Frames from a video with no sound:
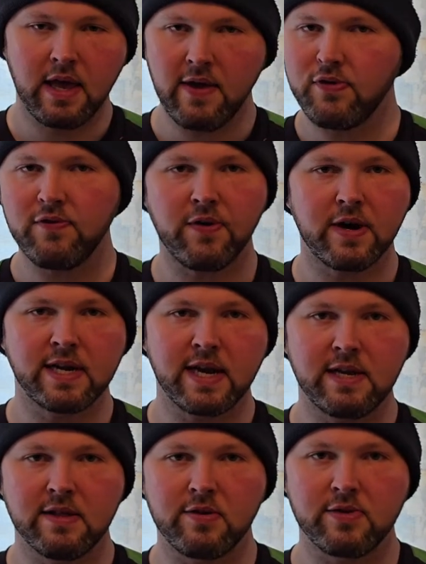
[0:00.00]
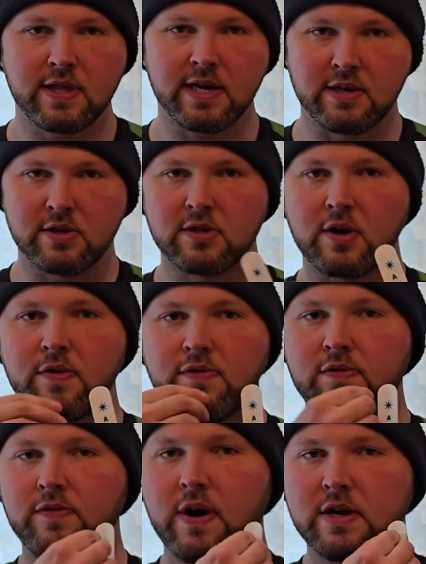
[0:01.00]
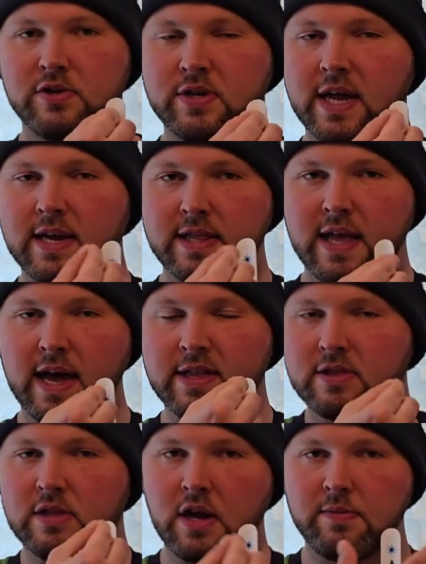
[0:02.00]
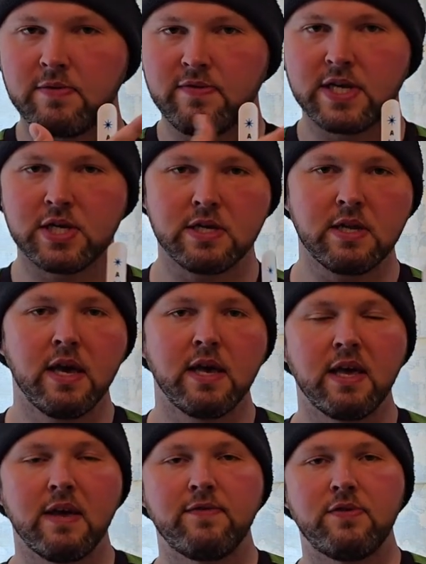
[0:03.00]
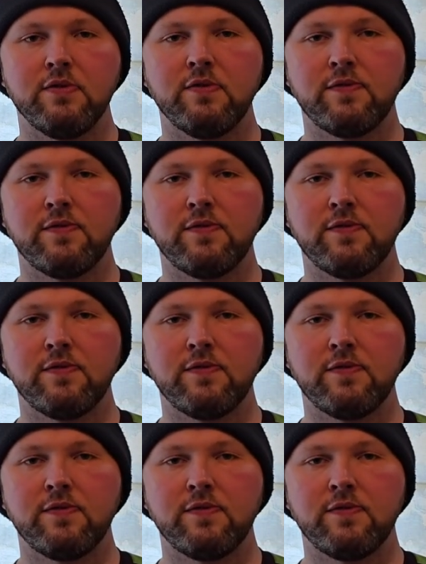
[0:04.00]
If you find any of those things, so if you find you're getting that double vision, if you